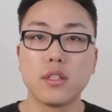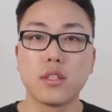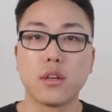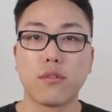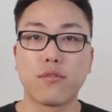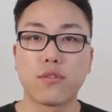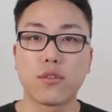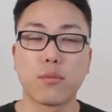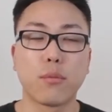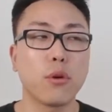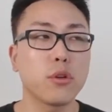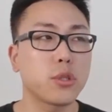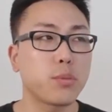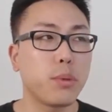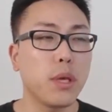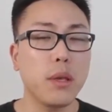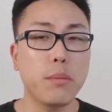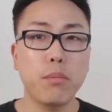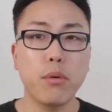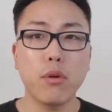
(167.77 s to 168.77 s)
So for most
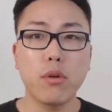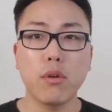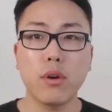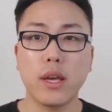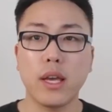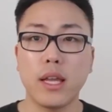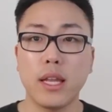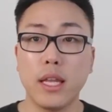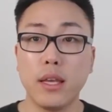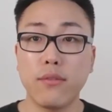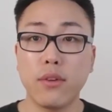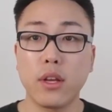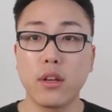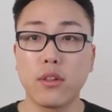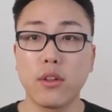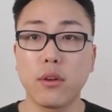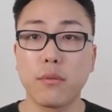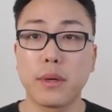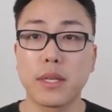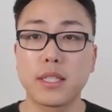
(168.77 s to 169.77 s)
people, and even
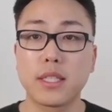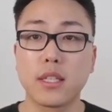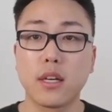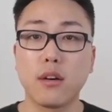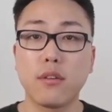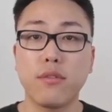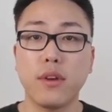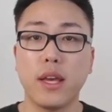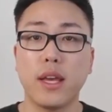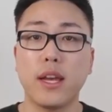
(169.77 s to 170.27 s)
including myself,